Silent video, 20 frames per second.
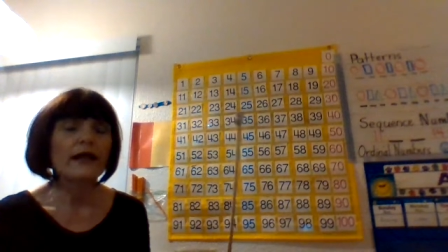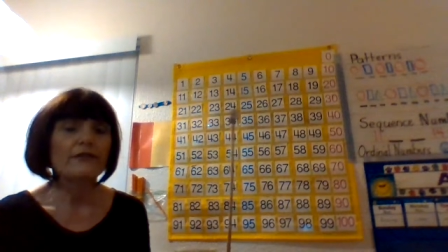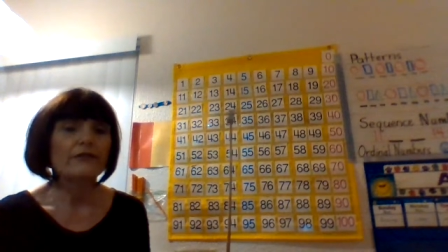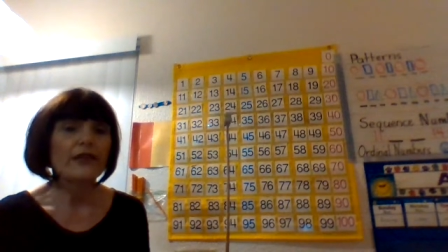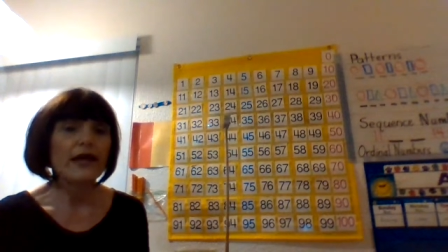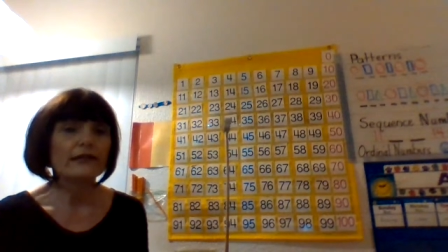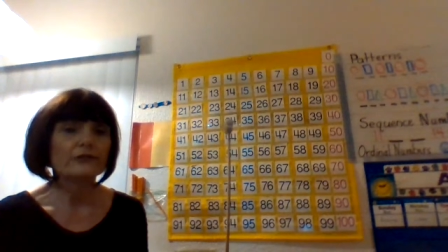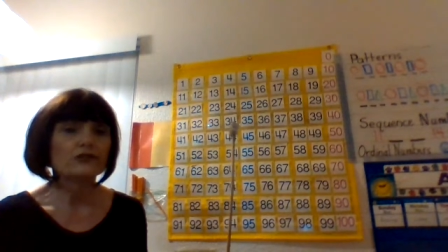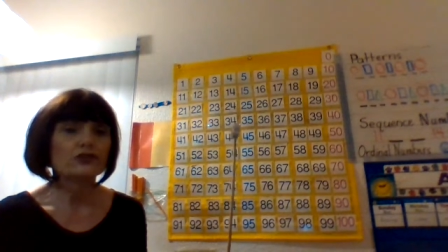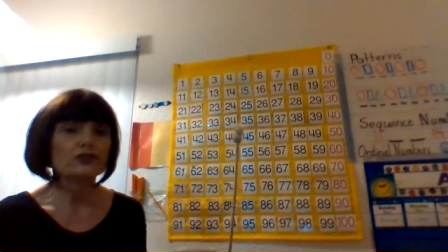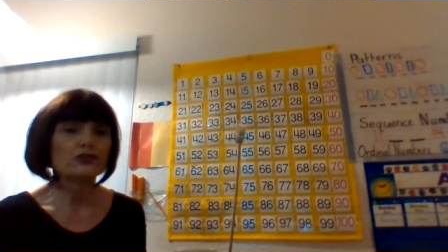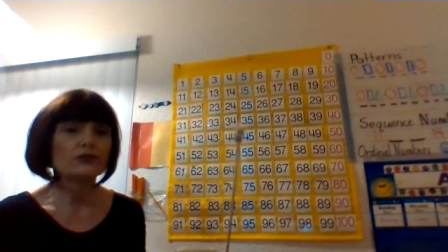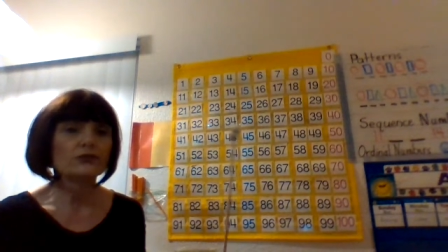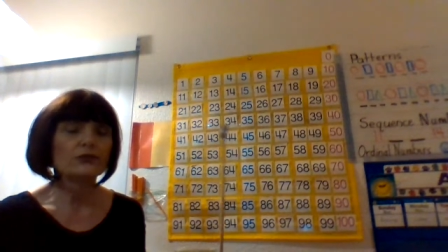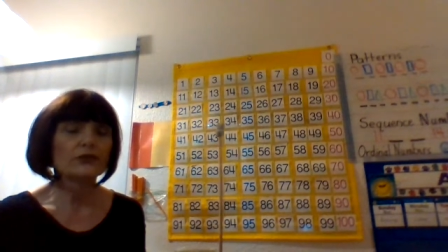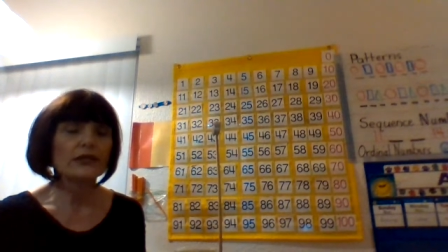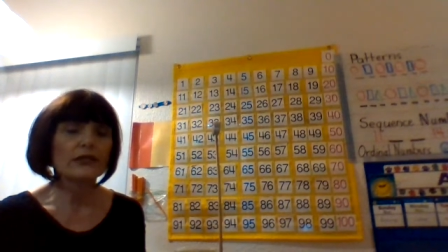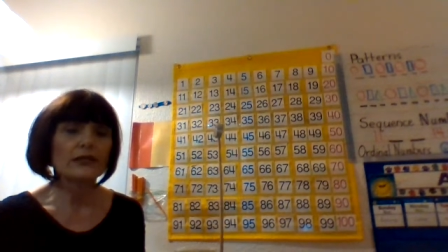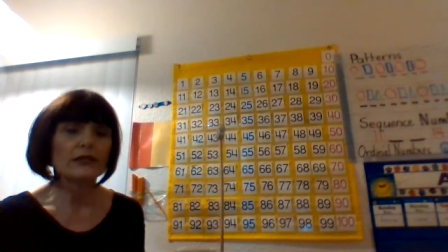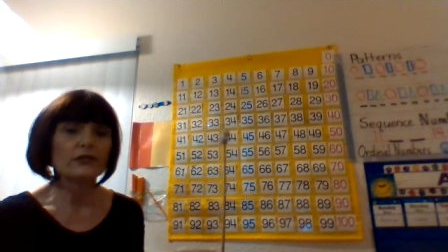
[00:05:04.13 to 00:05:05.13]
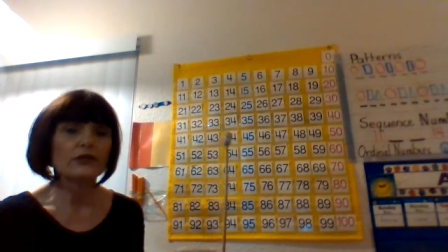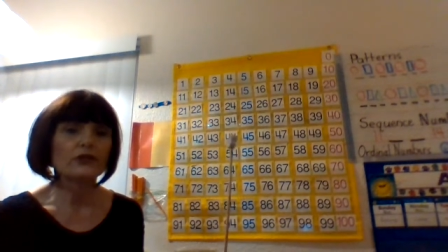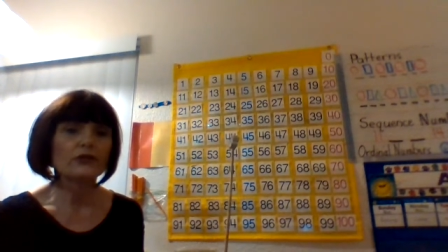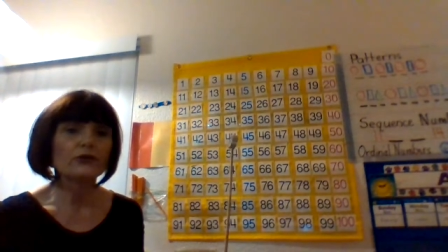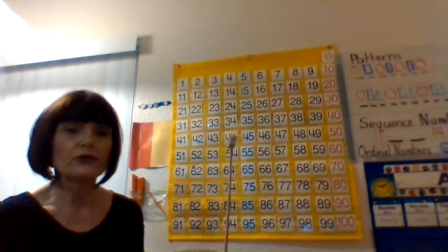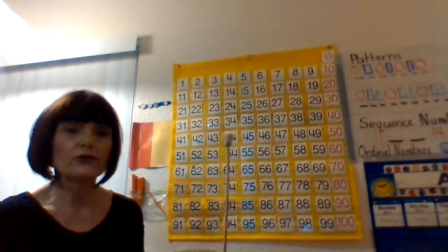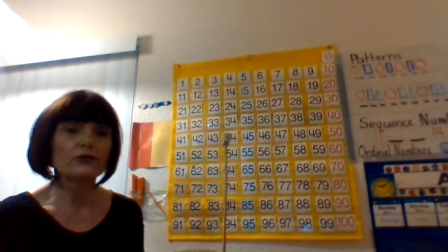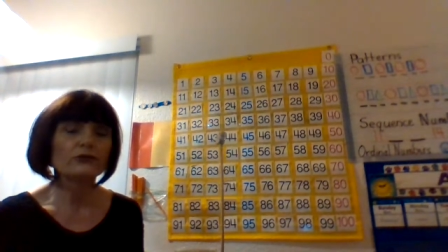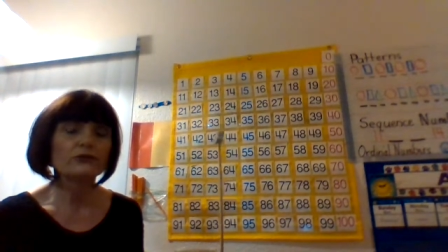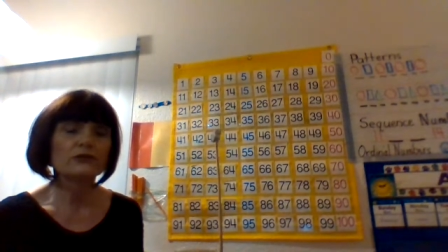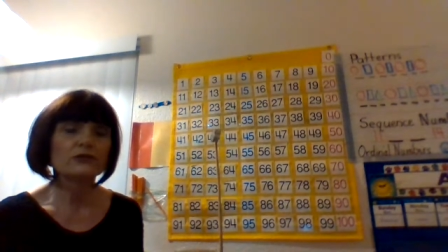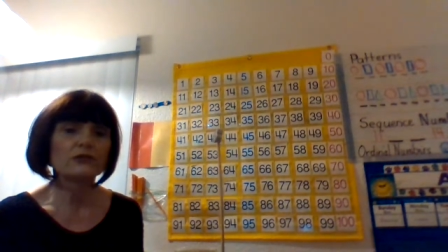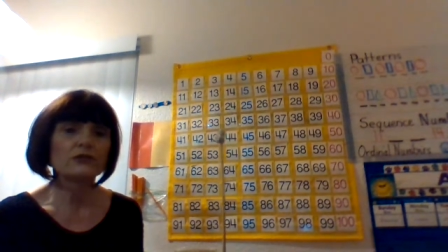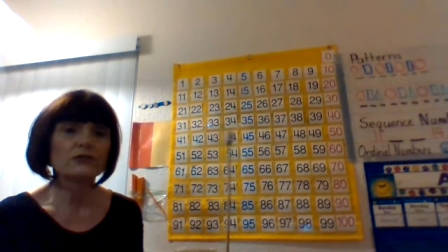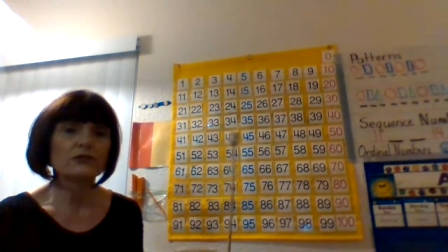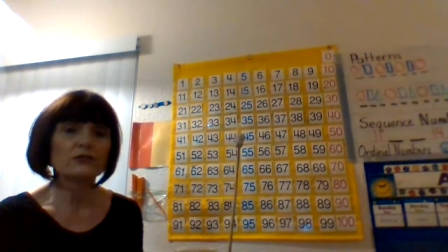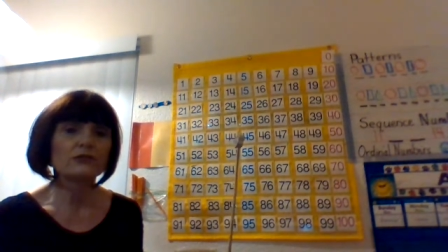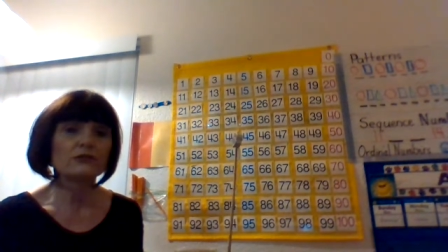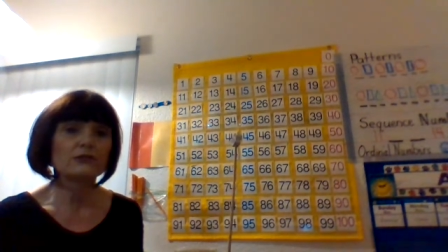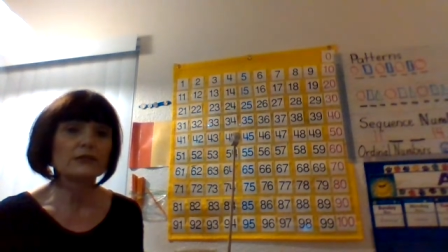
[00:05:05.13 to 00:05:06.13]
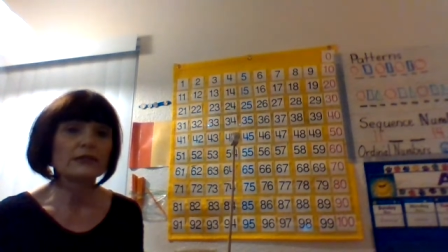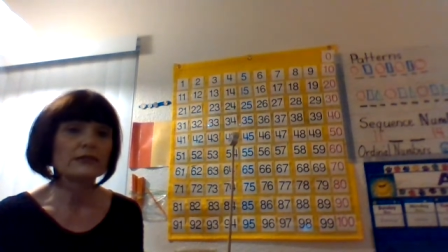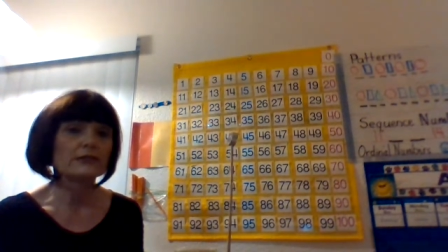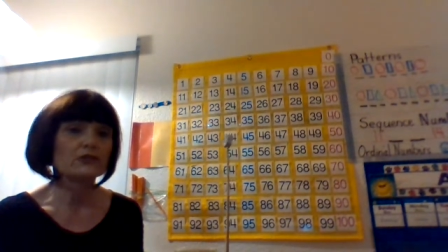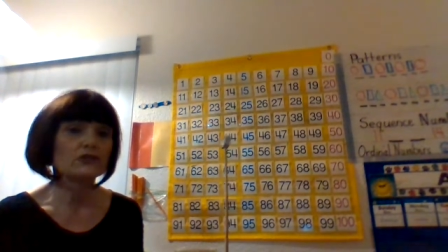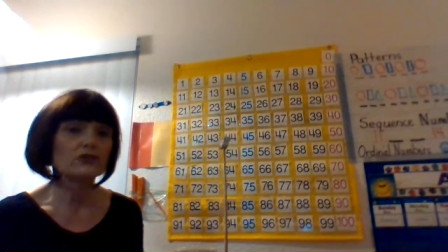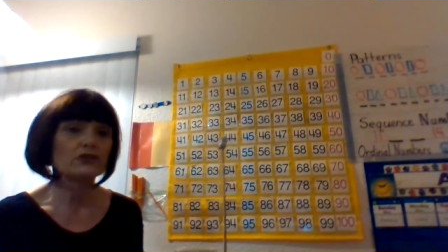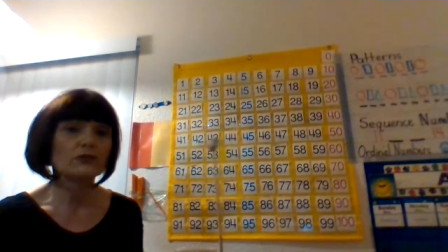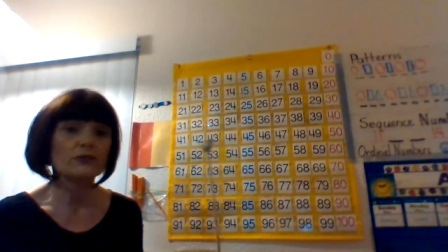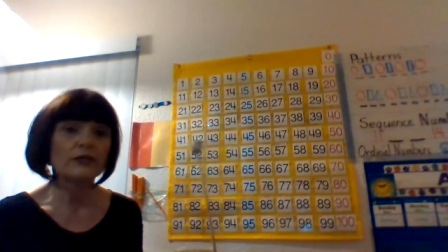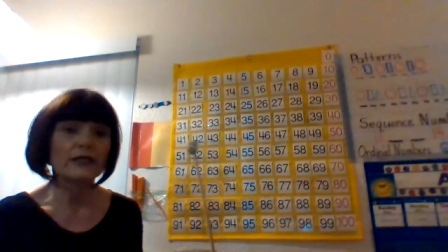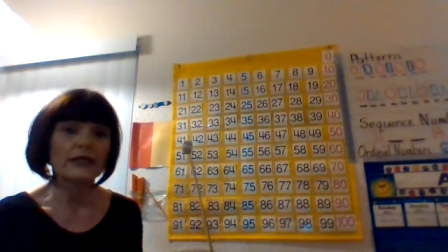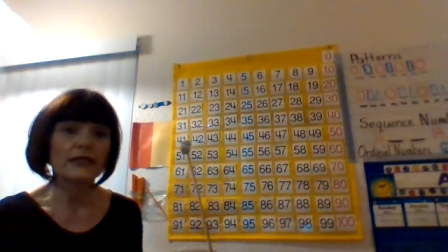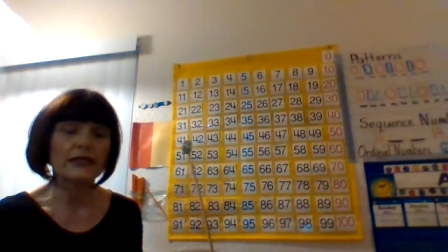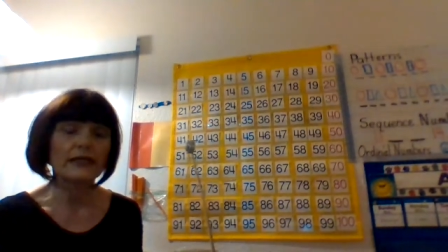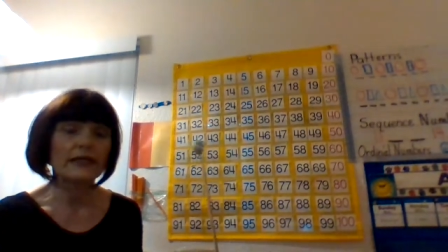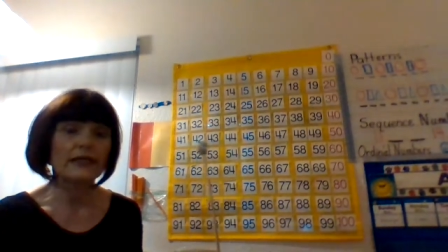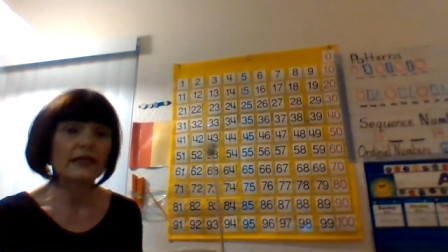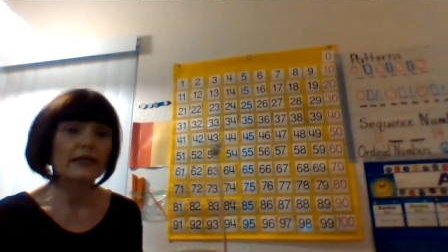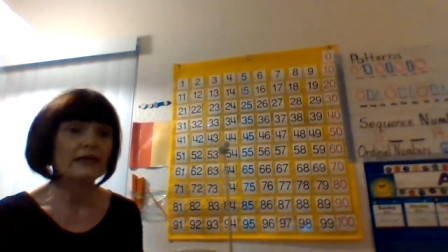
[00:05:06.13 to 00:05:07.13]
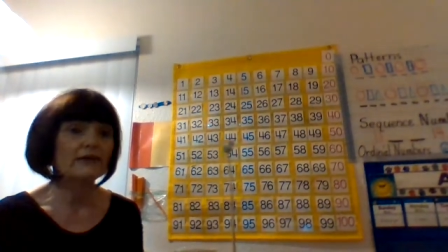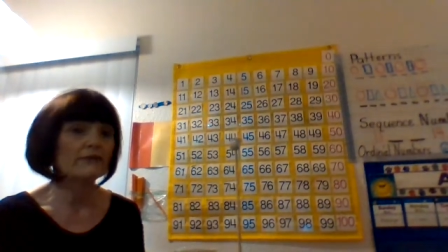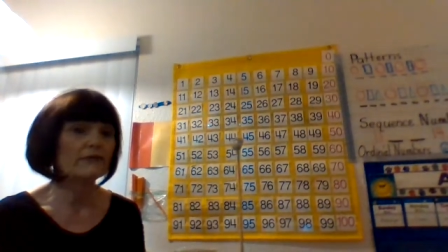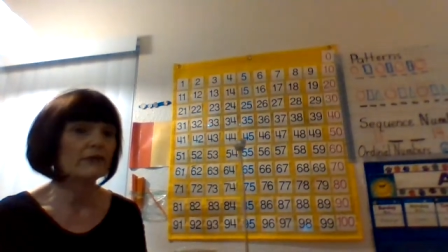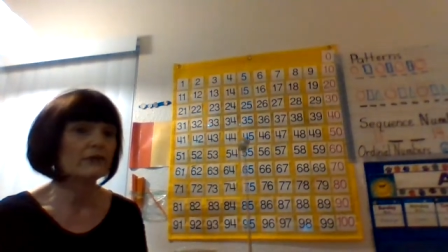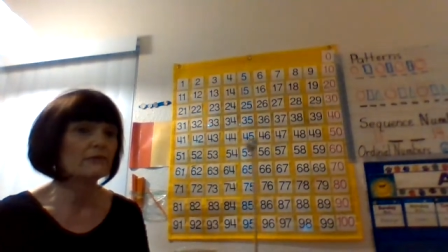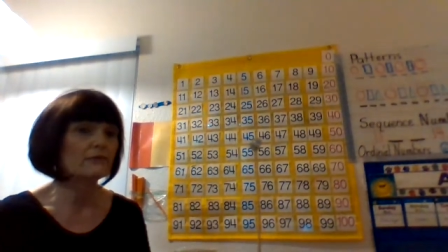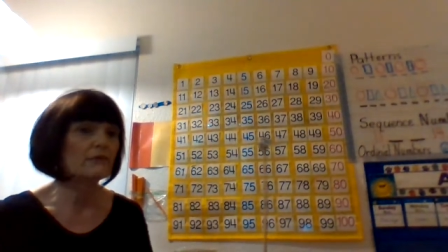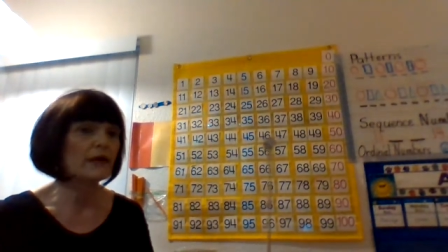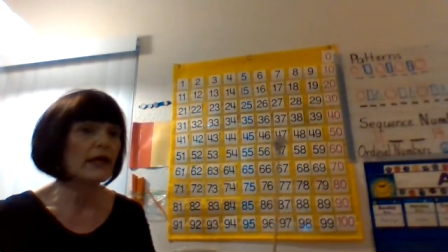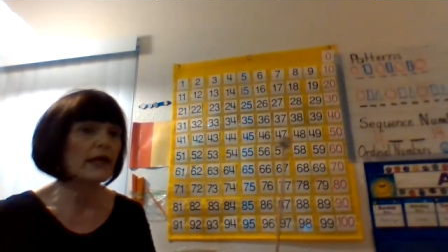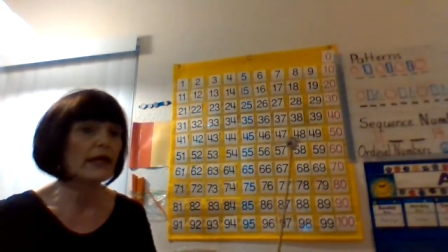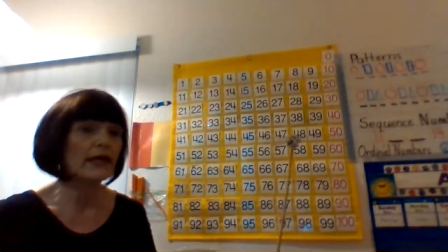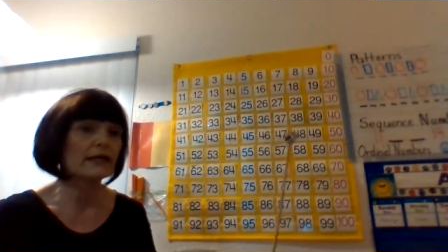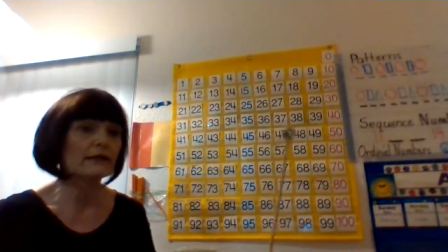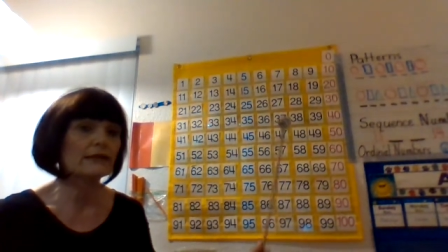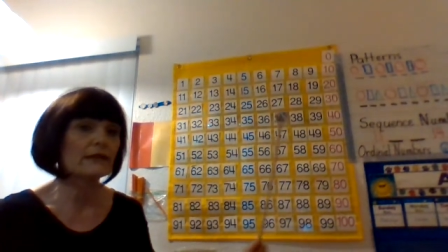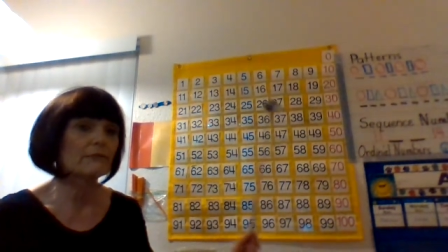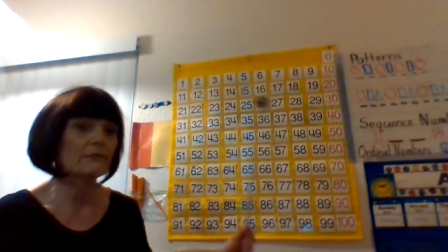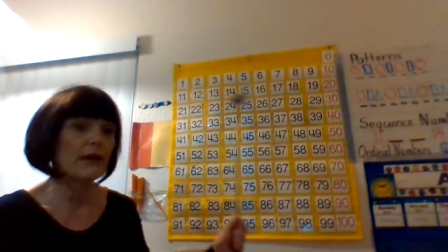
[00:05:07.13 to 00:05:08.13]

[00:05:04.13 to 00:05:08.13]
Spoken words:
that you can use to do this, you can even make the